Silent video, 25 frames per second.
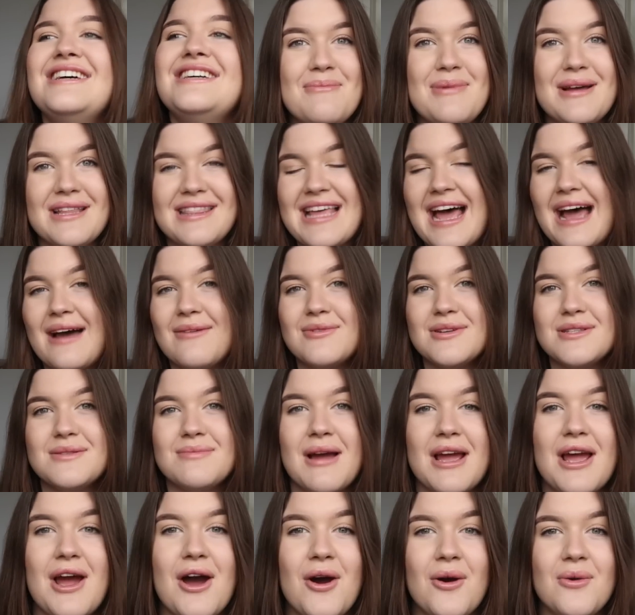But that was
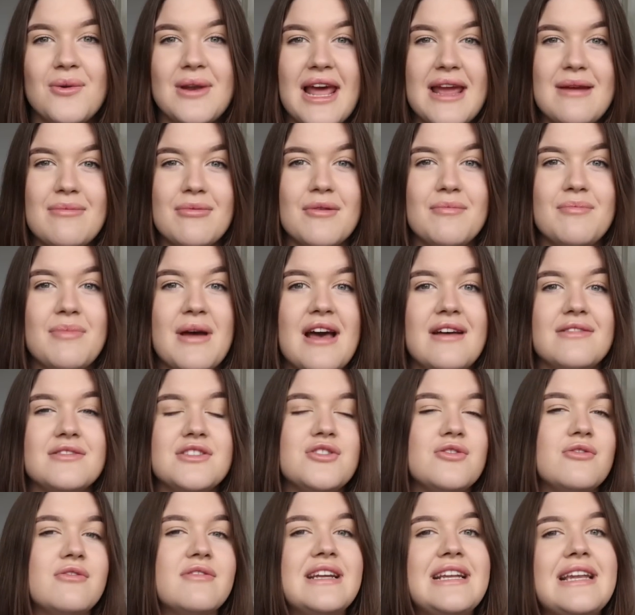my whole labour and birth
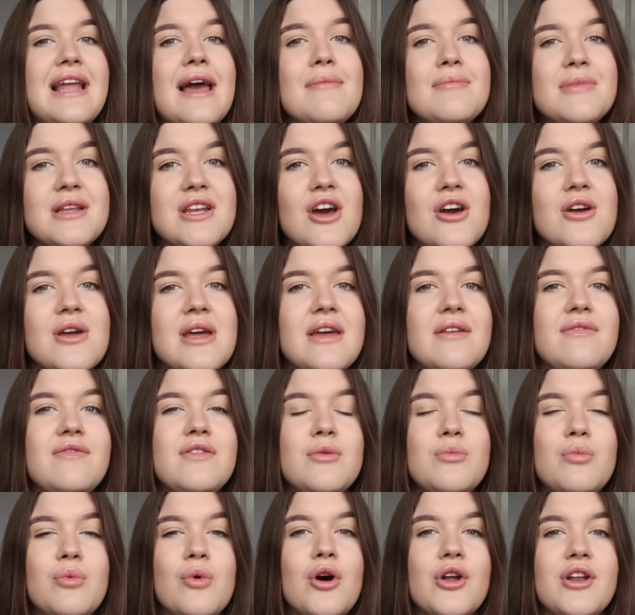story. Let me know if
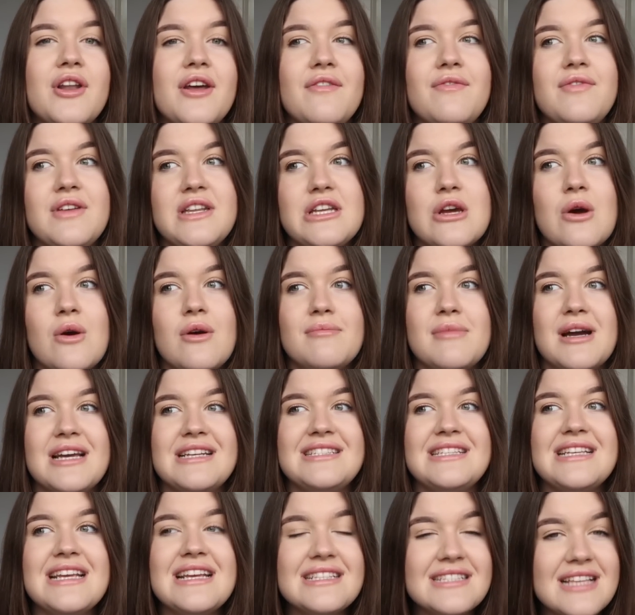you want a video on my
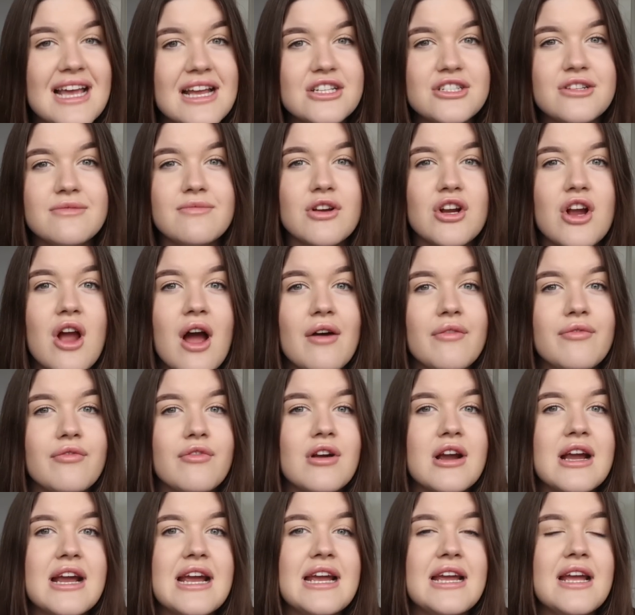C-section
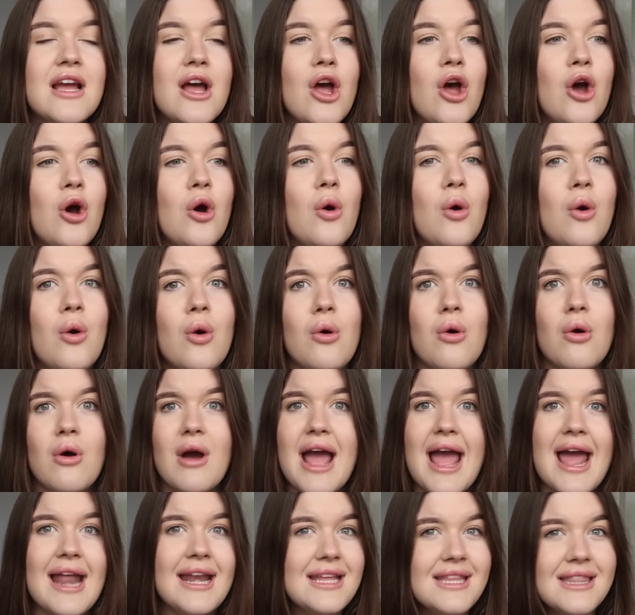recovery or
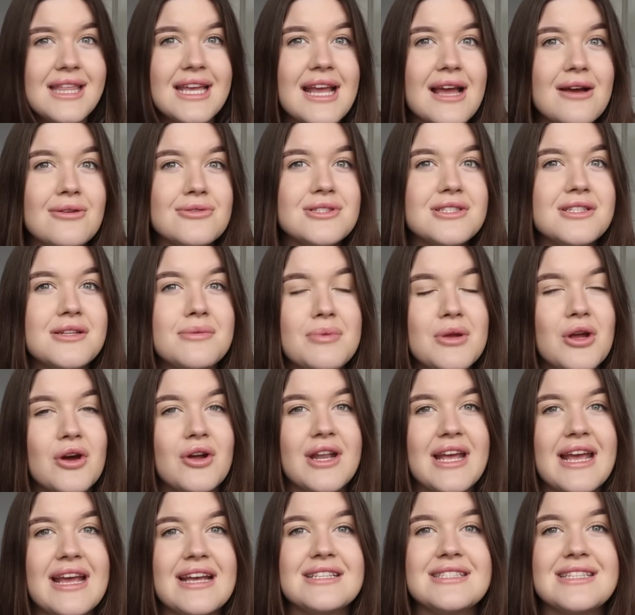anything else, to be
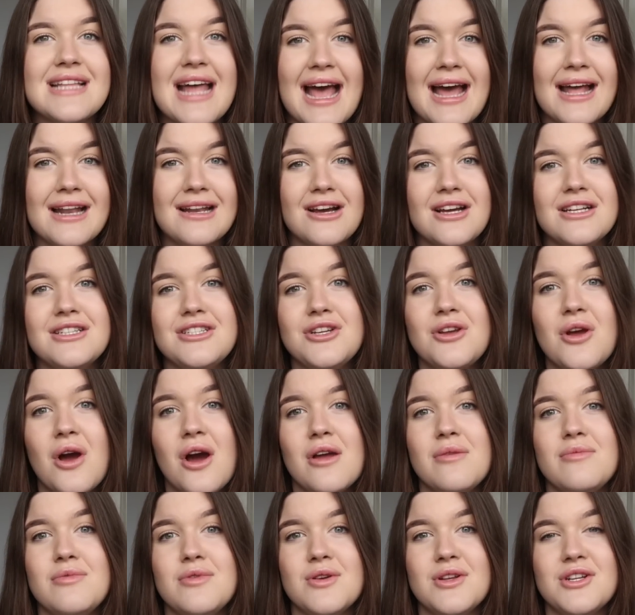honest. And I do
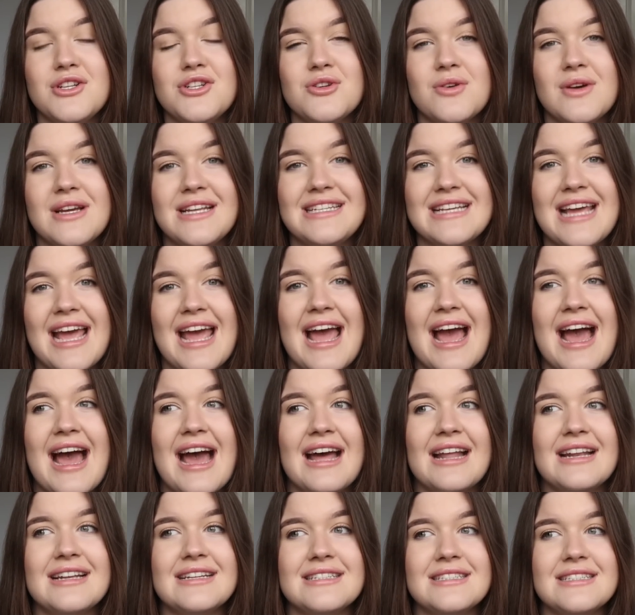hope you enjoyed it
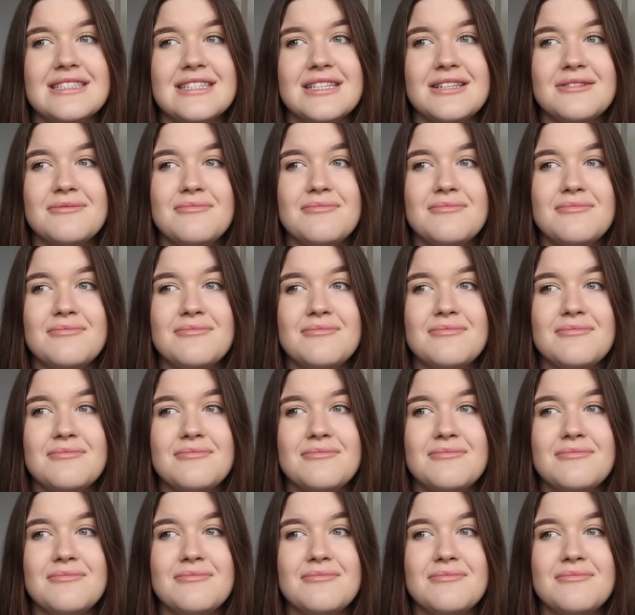and